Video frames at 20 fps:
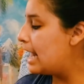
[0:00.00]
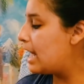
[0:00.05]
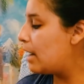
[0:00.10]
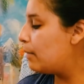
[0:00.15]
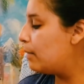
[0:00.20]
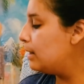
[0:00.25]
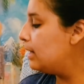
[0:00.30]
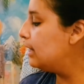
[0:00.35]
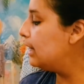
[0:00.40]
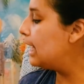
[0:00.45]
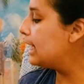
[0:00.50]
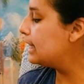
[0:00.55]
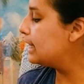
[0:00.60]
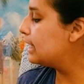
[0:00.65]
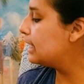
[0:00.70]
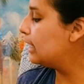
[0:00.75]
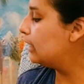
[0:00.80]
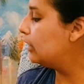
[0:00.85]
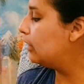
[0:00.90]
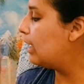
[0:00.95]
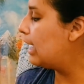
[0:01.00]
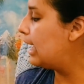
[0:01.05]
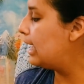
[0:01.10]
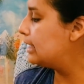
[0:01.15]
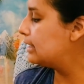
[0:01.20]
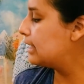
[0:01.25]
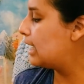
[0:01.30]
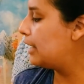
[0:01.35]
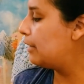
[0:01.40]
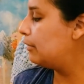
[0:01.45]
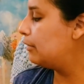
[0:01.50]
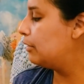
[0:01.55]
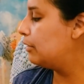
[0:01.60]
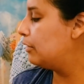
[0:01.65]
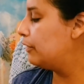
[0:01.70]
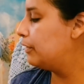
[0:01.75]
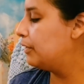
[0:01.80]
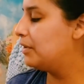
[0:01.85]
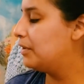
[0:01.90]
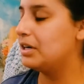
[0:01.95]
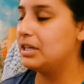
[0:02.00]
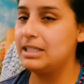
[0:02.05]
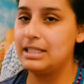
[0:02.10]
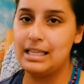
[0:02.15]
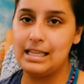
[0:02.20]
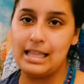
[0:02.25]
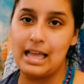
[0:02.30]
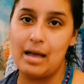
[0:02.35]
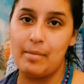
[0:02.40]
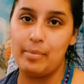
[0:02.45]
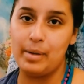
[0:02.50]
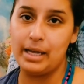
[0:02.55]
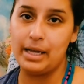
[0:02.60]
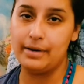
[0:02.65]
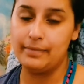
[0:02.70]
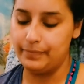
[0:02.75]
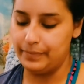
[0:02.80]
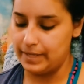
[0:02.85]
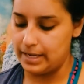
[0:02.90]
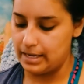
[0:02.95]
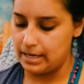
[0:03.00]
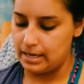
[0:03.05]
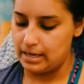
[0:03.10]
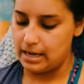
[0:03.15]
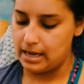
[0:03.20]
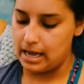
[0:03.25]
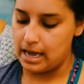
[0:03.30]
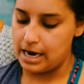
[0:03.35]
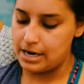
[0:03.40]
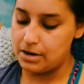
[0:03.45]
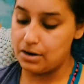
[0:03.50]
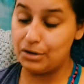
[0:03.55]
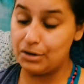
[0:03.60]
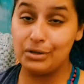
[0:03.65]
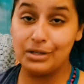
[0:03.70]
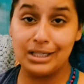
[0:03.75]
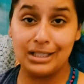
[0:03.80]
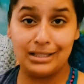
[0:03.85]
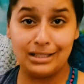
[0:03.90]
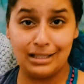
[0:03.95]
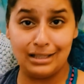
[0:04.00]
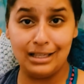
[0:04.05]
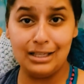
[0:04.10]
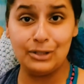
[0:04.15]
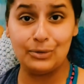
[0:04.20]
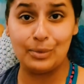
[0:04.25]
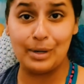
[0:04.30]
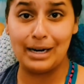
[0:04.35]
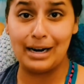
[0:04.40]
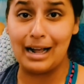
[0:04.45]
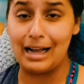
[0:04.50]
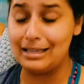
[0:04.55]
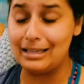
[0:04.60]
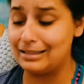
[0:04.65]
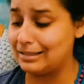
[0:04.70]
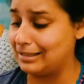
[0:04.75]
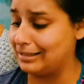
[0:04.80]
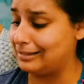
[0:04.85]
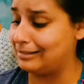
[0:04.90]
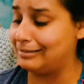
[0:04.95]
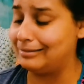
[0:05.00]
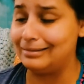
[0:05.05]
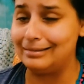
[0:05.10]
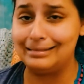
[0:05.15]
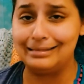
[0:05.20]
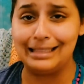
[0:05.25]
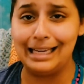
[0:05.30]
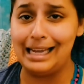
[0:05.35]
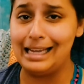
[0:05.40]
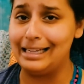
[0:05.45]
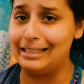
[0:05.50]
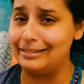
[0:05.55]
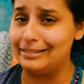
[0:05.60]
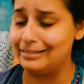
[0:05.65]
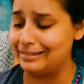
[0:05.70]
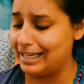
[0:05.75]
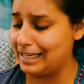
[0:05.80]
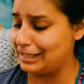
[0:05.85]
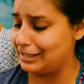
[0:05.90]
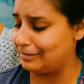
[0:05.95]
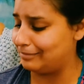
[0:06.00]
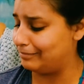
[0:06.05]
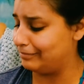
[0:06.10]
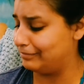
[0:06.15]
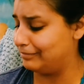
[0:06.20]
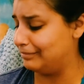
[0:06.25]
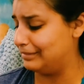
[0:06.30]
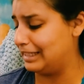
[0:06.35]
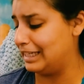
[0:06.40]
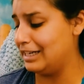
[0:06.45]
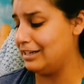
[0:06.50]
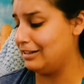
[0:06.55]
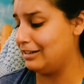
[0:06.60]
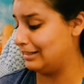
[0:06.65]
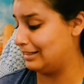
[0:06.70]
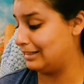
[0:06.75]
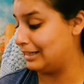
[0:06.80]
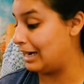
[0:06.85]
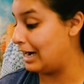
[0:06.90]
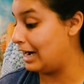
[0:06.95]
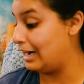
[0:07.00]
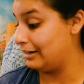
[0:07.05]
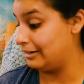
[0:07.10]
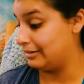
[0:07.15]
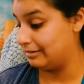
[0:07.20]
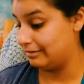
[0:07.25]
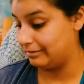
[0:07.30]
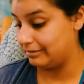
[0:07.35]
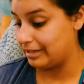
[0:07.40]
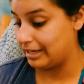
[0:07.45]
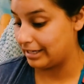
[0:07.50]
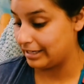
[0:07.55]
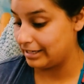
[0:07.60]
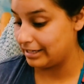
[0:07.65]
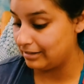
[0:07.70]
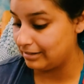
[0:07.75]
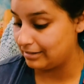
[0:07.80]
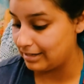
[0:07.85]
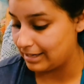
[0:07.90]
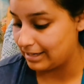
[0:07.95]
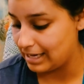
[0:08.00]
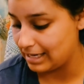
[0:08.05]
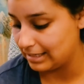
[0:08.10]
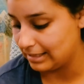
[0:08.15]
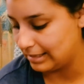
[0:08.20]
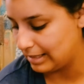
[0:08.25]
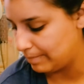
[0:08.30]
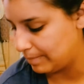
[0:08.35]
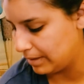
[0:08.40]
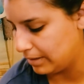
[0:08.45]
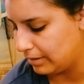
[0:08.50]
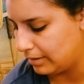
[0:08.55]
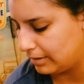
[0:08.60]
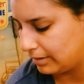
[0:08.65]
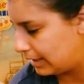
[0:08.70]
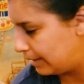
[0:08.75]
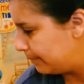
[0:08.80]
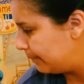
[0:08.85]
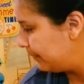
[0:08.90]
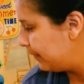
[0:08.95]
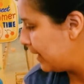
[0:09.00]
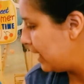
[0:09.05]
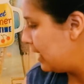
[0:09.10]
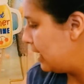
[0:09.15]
And I really like the yellow eyes. I don't know if you could see that, but I know you could see these red eyes because dang, he looks tired. Like he looks like he hasn't slept in a long time.